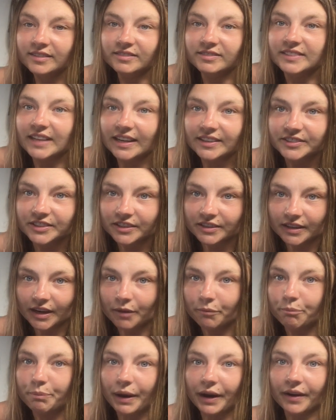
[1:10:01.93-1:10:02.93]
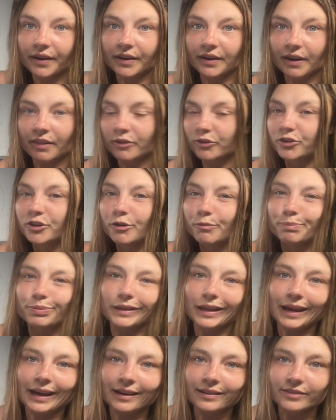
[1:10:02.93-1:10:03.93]
desert and barren and there's no
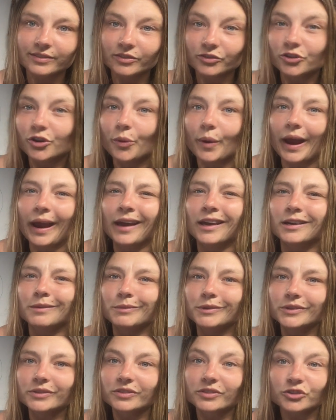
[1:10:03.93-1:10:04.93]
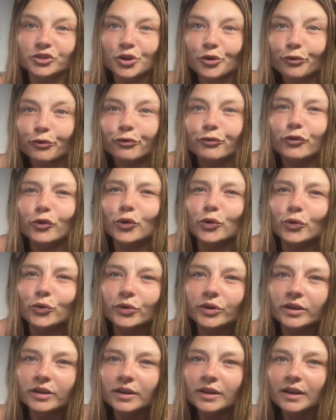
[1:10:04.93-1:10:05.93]
plants, there's no animals, there's no
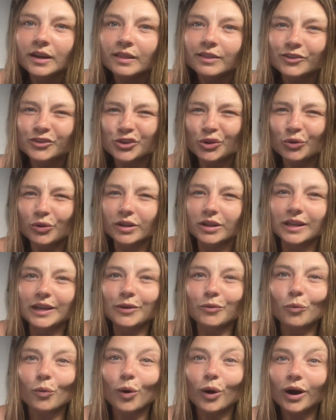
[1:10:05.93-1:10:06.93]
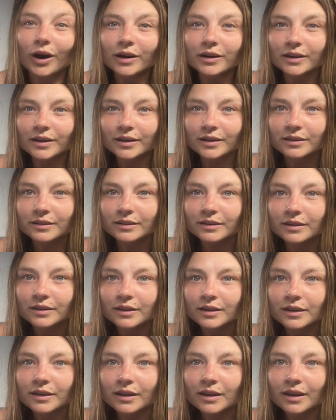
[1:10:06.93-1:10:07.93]
food, there's no clean water.
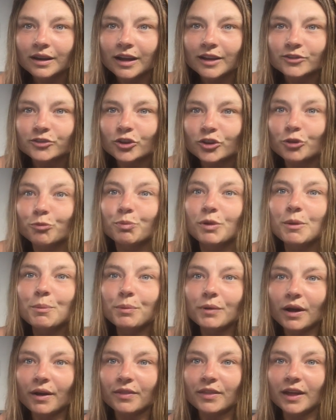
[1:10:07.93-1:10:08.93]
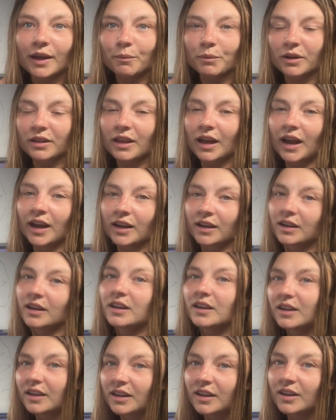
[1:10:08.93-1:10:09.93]
And so the people on them are like,
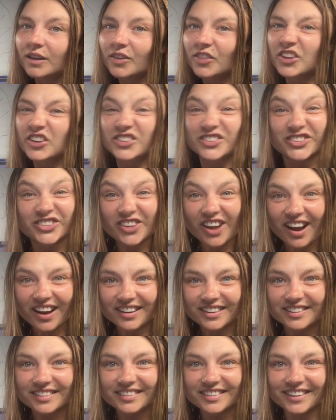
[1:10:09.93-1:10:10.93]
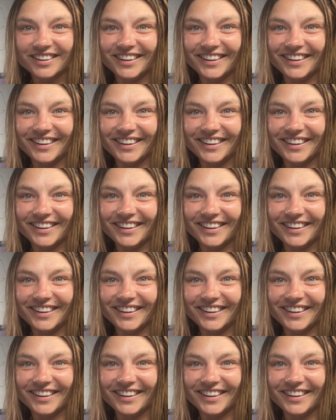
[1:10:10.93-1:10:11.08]
this sucks.